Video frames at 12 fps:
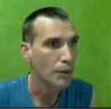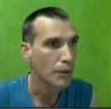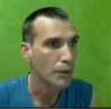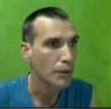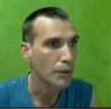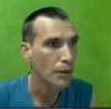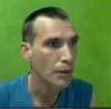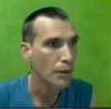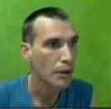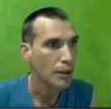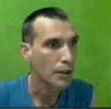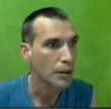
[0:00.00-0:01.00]

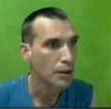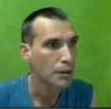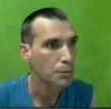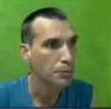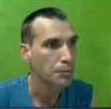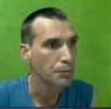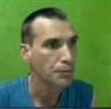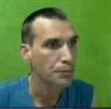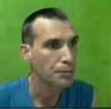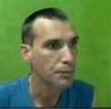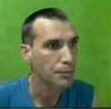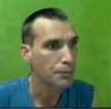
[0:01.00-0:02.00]

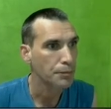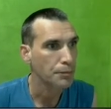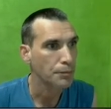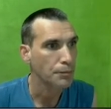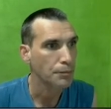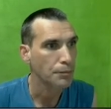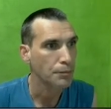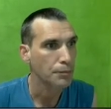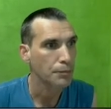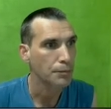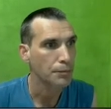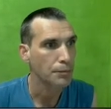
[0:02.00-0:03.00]

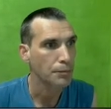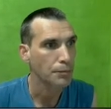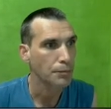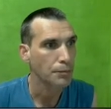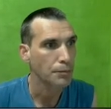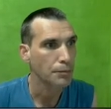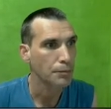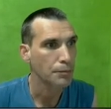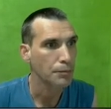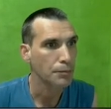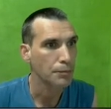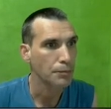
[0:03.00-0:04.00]

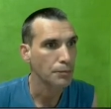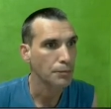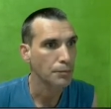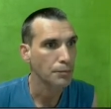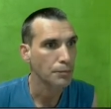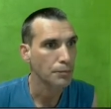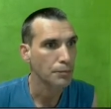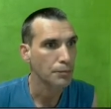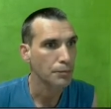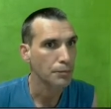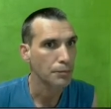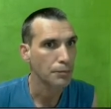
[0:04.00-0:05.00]

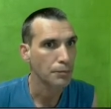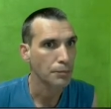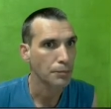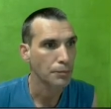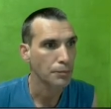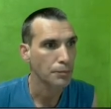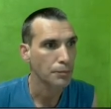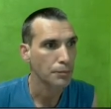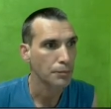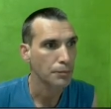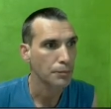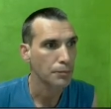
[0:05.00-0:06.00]

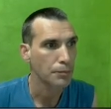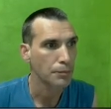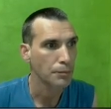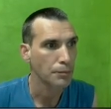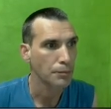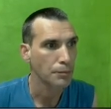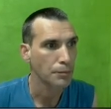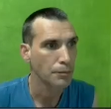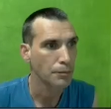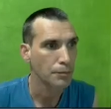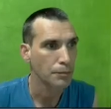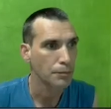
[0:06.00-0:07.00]

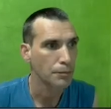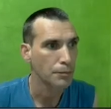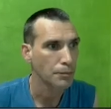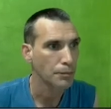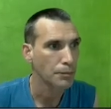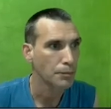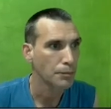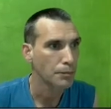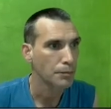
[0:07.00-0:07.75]
(silence)